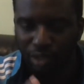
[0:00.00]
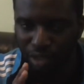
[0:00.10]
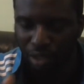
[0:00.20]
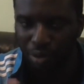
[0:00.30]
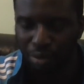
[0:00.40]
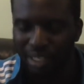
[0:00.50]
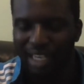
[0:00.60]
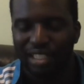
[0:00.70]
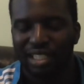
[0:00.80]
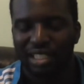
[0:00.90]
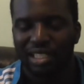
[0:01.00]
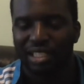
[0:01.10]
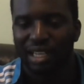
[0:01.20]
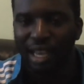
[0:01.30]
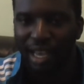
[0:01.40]
So that's
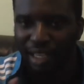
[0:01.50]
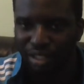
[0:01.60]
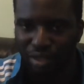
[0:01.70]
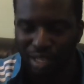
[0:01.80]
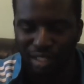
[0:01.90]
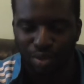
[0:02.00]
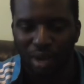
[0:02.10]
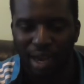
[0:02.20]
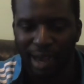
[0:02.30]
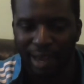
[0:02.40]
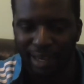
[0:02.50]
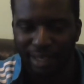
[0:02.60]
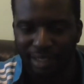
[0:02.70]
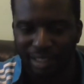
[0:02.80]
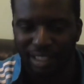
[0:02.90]
so that's what I
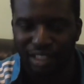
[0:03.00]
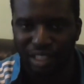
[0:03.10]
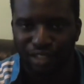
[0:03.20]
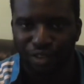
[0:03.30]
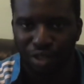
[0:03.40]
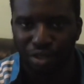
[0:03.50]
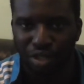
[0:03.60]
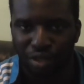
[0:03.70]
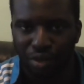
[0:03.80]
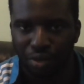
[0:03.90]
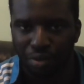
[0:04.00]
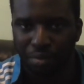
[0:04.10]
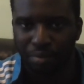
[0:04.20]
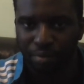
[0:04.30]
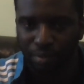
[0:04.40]
suggest for you to do.
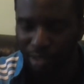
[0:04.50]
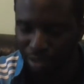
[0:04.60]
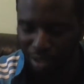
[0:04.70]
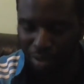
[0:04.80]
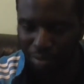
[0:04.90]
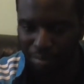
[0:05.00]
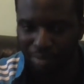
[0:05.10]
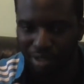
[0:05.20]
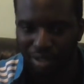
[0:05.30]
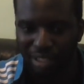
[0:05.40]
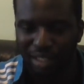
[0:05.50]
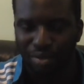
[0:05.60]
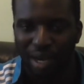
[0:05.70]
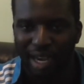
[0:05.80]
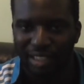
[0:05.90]
So so
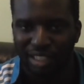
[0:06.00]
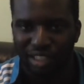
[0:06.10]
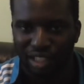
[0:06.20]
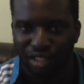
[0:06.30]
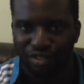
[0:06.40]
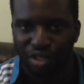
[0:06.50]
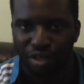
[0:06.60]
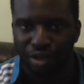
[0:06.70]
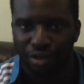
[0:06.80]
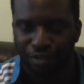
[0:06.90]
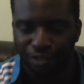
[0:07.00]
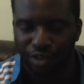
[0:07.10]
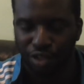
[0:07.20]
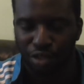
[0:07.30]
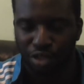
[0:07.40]
that's what I suggest to you
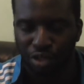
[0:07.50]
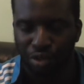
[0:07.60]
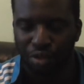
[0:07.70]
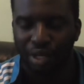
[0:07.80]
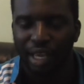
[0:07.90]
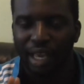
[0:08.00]
for you to do.